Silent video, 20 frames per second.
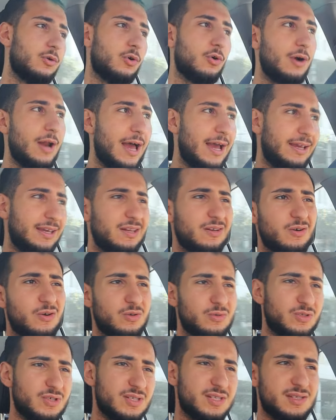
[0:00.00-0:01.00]
or like, you
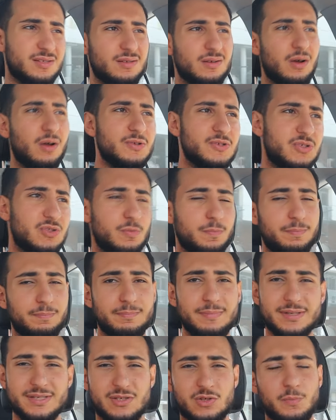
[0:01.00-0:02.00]
know, just on
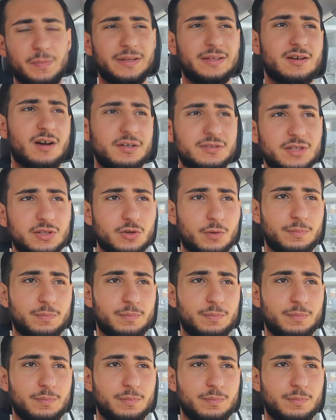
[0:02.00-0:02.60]
stu- stupid content